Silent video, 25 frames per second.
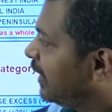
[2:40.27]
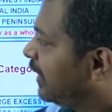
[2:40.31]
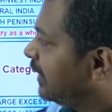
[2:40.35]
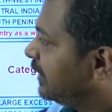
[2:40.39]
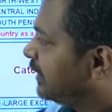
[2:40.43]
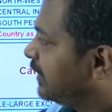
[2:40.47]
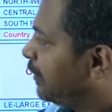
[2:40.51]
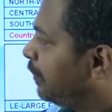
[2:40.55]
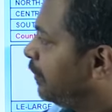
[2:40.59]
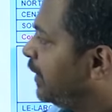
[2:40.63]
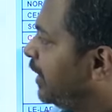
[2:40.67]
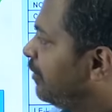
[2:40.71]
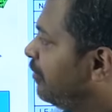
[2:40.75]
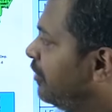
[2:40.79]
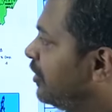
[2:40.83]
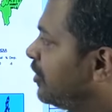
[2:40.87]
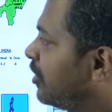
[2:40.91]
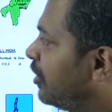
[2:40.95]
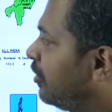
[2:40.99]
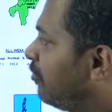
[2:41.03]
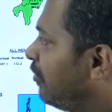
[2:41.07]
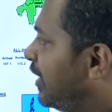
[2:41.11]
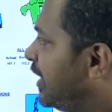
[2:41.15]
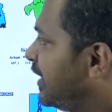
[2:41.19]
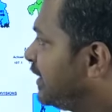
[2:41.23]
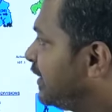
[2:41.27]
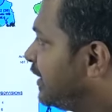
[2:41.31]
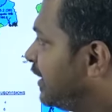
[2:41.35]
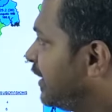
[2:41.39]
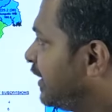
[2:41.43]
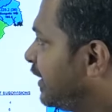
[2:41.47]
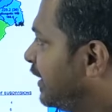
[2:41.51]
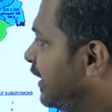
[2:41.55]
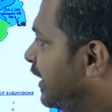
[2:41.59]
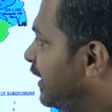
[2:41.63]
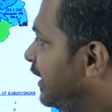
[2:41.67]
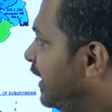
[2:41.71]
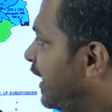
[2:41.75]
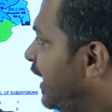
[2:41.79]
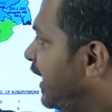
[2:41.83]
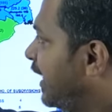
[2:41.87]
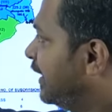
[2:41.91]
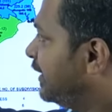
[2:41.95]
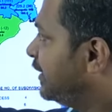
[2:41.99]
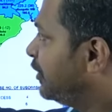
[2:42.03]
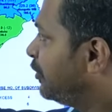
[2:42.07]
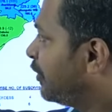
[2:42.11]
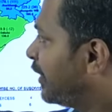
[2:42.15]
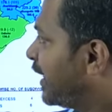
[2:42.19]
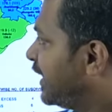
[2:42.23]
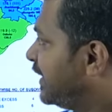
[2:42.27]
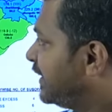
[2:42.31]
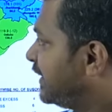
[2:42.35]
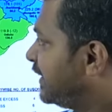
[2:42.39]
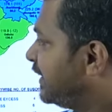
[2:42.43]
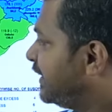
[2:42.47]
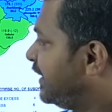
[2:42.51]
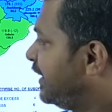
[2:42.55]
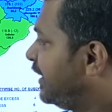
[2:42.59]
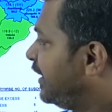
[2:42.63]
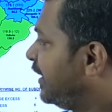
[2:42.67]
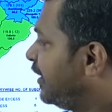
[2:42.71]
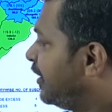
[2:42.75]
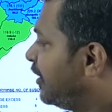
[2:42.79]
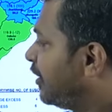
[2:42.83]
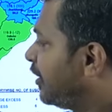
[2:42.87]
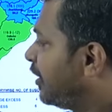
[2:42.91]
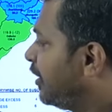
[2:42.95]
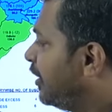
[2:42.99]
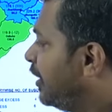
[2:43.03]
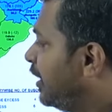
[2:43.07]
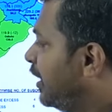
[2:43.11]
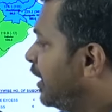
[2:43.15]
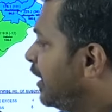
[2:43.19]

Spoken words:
subdivision wise, then as you can see here,